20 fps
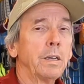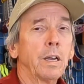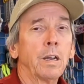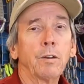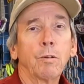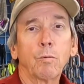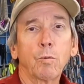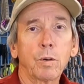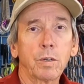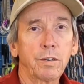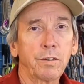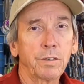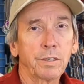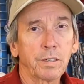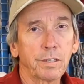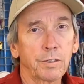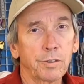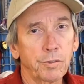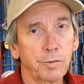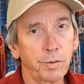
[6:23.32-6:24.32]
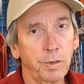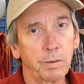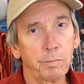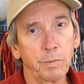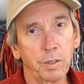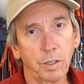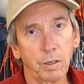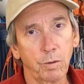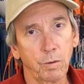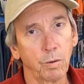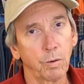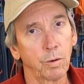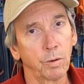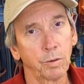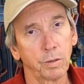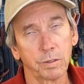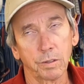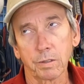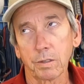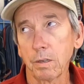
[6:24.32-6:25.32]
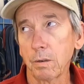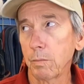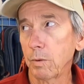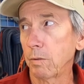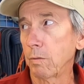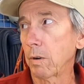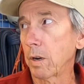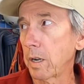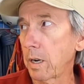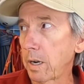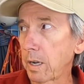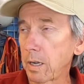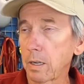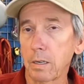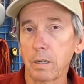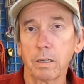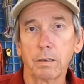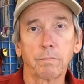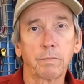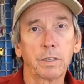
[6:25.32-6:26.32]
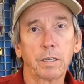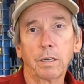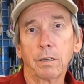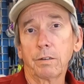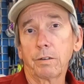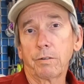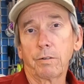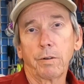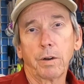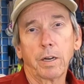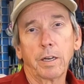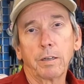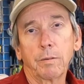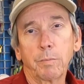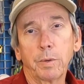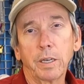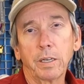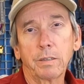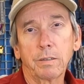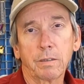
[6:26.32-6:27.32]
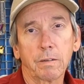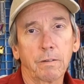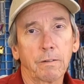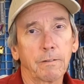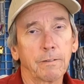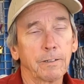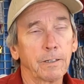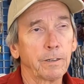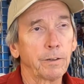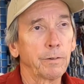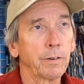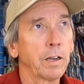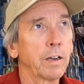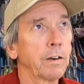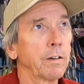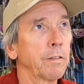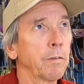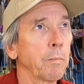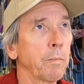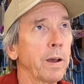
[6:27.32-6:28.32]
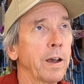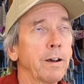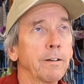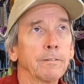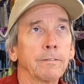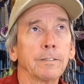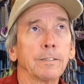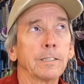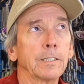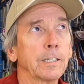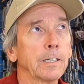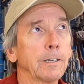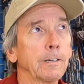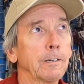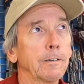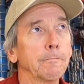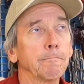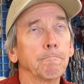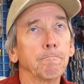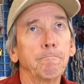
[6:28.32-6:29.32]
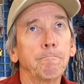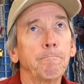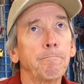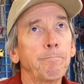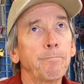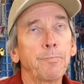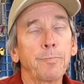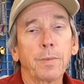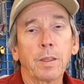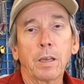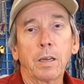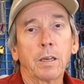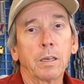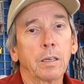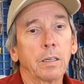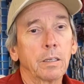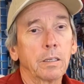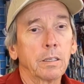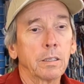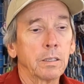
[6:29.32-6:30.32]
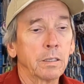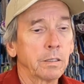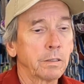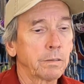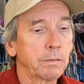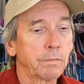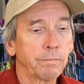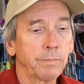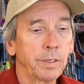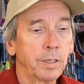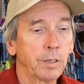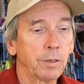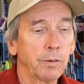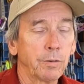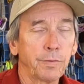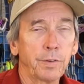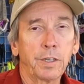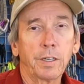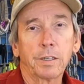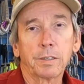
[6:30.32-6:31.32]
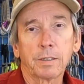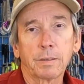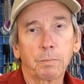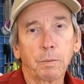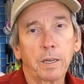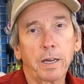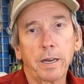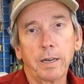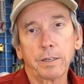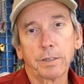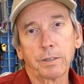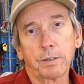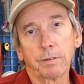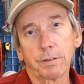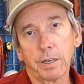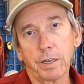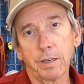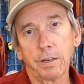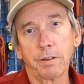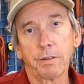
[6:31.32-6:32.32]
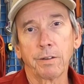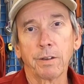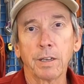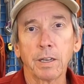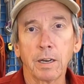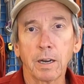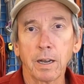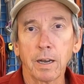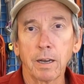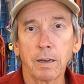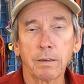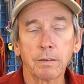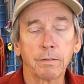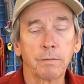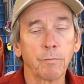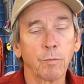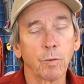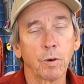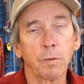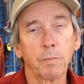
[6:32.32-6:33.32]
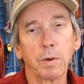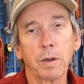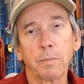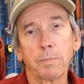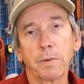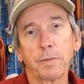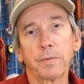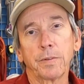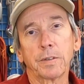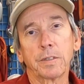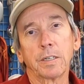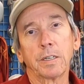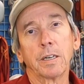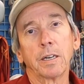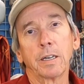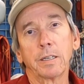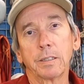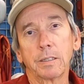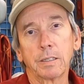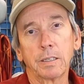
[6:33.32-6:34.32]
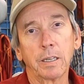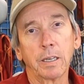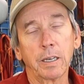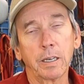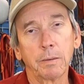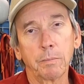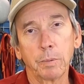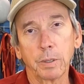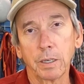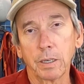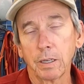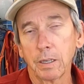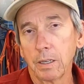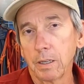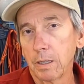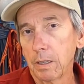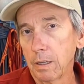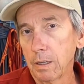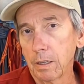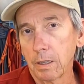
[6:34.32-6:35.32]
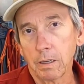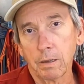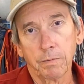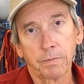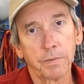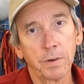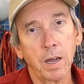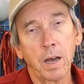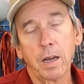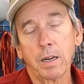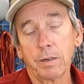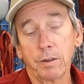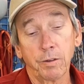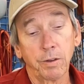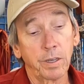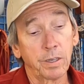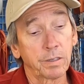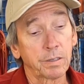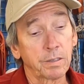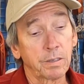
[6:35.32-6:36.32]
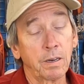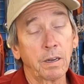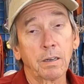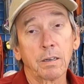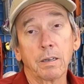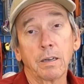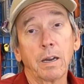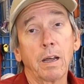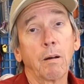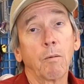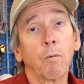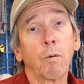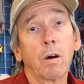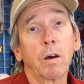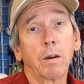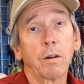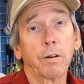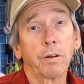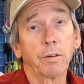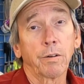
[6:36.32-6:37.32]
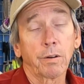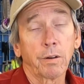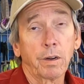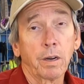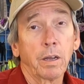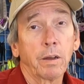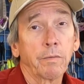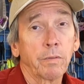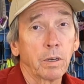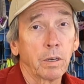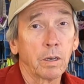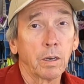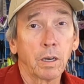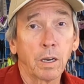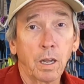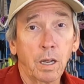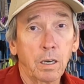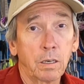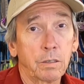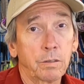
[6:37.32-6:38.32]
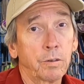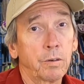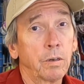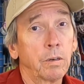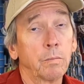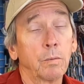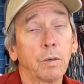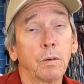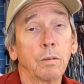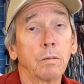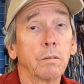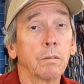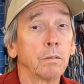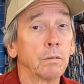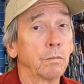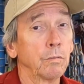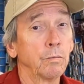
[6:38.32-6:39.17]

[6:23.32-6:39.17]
And the water is extremely cold. It's coming right out of Telluride, basically, out of the mountains there. And it's, you know, if you get splashed, okay, you can get out and warm up if it's a nice day. But if not, you get stuck in that water, you're going to have a lot of trouble